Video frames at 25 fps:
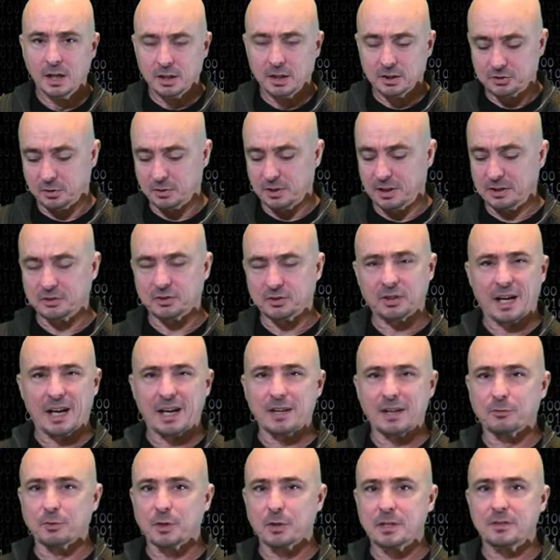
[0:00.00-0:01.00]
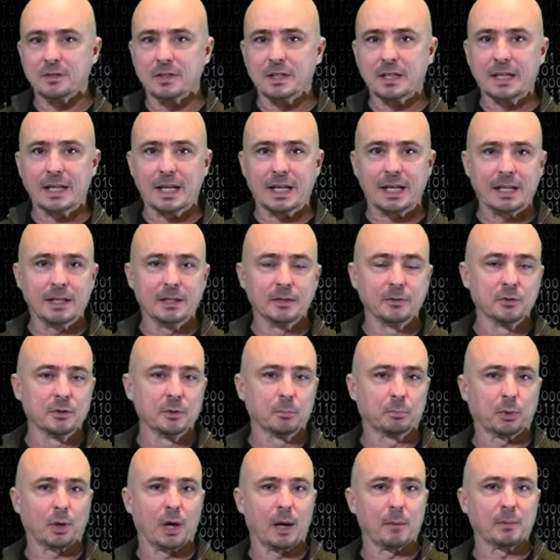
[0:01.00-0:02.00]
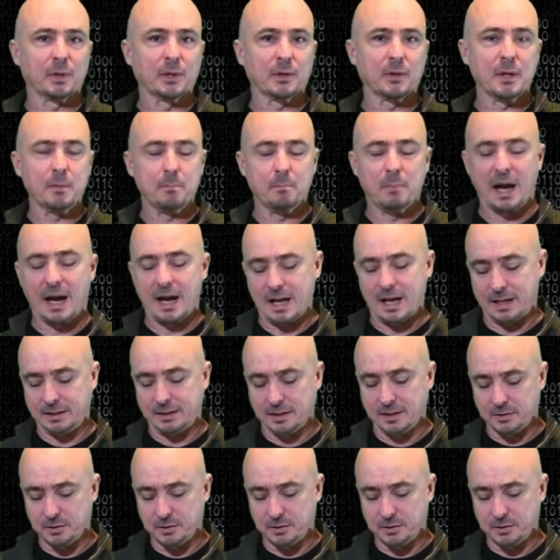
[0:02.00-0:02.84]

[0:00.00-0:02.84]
So that's everything in the primary bag.